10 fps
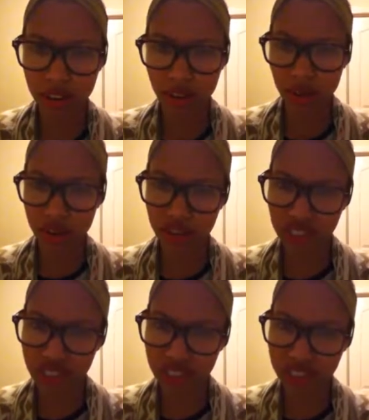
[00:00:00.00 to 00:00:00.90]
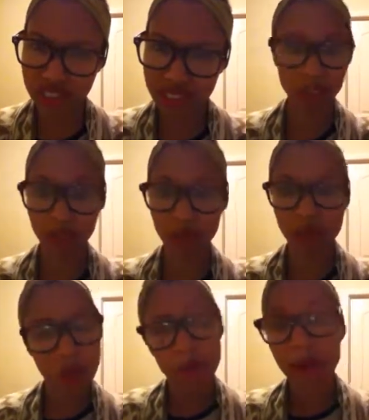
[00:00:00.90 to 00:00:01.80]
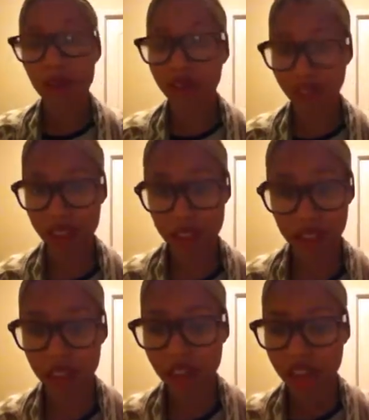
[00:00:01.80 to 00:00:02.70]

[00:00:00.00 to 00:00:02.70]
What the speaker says: Did I wear jeans? I don't know. But I wore flats.